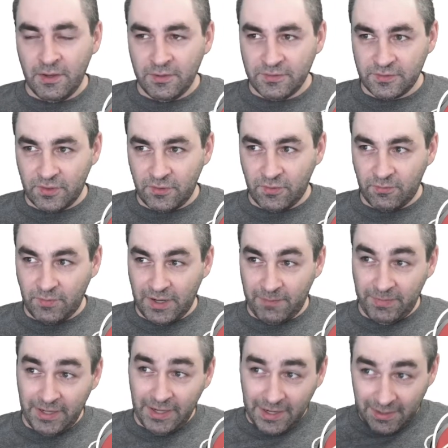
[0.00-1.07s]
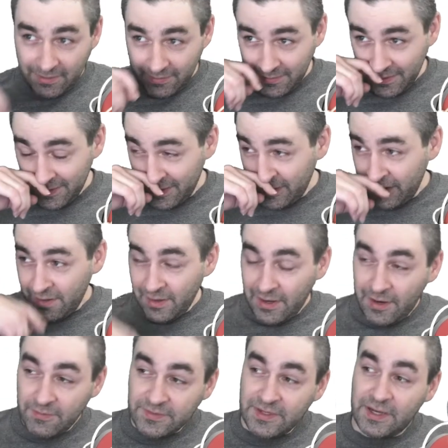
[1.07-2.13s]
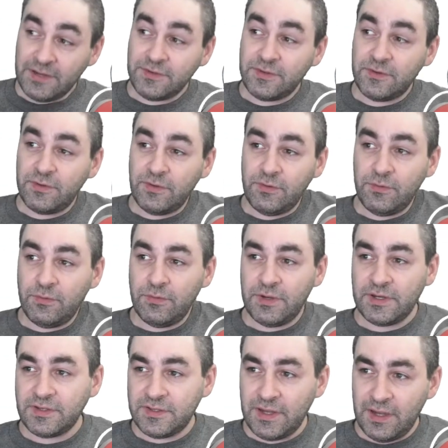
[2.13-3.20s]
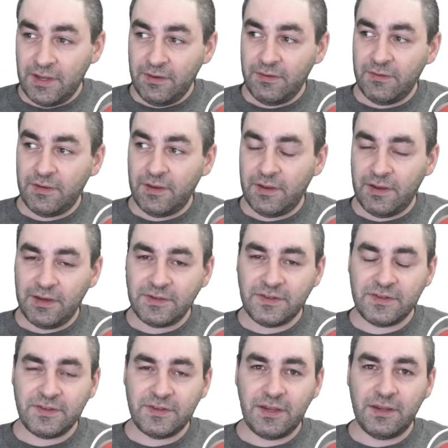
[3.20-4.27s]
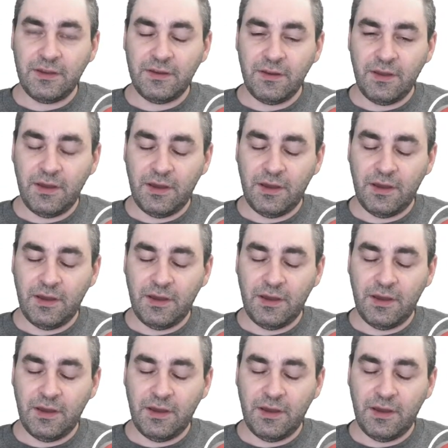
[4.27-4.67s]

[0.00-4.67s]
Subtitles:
So when I began, I was asked to extend an existing